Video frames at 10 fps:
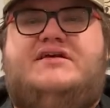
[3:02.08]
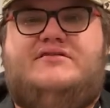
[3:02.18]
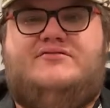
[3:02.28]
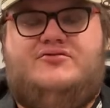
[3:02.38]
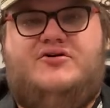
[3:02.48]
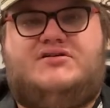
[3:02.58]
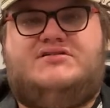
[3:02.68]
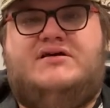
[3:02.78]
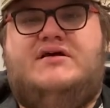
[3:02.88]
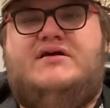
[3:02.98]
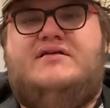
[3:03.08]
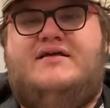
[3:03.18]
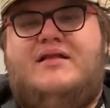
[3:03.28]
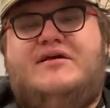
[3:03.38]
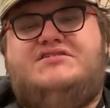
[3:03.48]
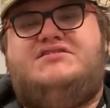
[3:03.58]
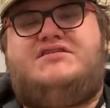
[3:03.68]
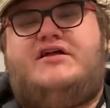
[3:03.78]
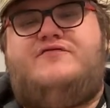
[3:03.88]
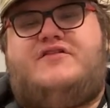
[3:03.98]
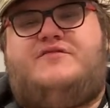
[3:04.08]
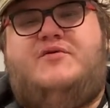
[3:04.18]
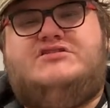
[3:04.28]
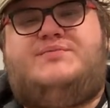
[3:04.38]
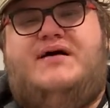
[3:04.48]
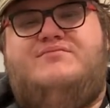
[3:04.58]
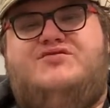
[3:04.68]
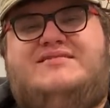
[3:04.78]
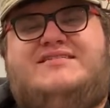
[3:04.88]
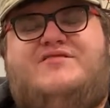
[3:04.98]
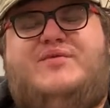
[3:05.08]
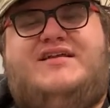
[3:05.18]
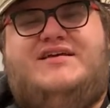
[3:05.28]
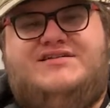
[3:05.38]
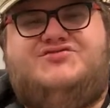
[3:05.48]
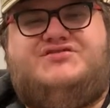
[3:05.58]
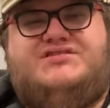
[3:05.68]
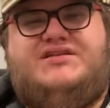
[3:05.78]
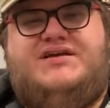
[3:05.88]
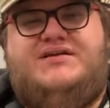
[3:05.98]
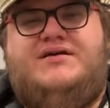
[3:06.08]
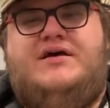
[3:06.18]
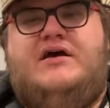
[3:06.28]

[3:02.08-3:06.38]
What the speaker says: it looked. The animation style for the SpongeBob movies have been interesting